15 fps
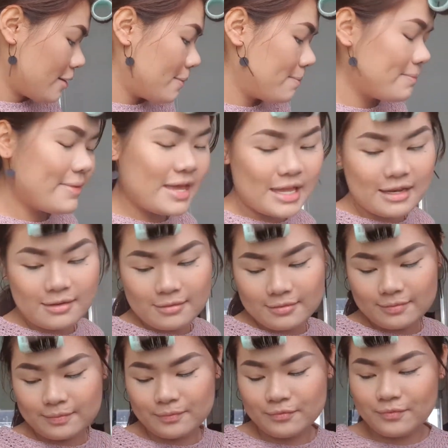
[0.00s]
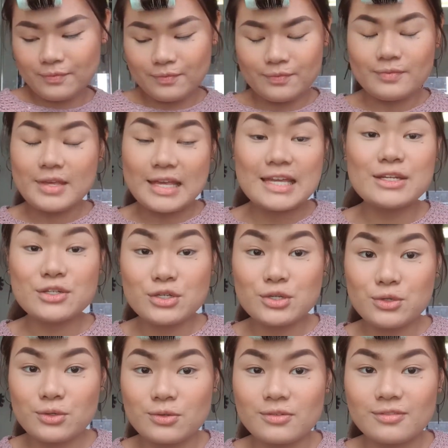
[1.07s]
Been
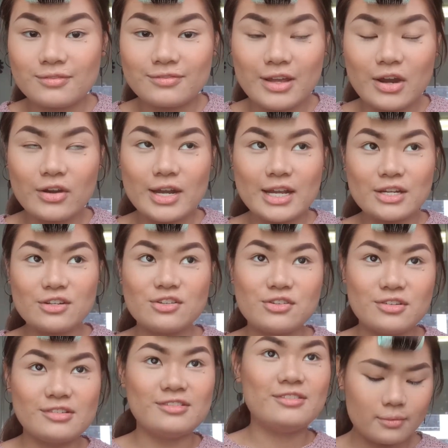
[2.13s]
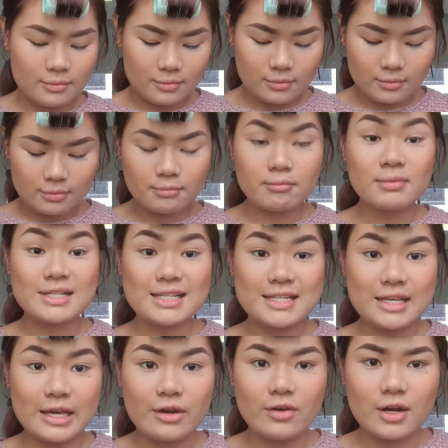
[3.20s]
very into
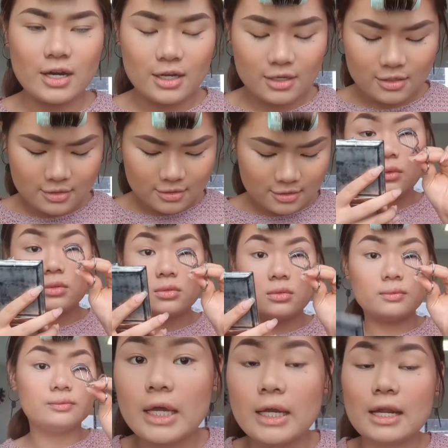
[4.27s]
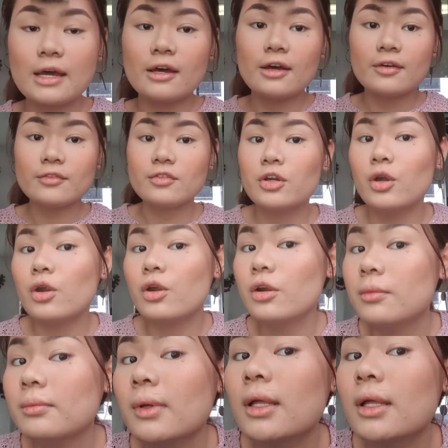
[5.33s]
mascara, and I've curled my